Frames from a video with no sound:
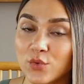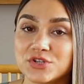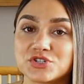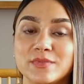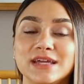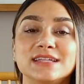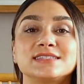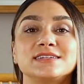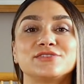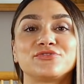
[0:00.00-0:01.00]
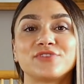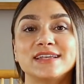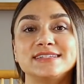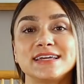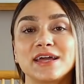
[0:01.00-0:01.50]
which means
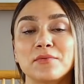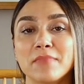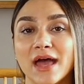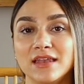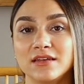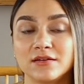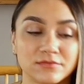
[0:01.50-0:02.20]
defending men.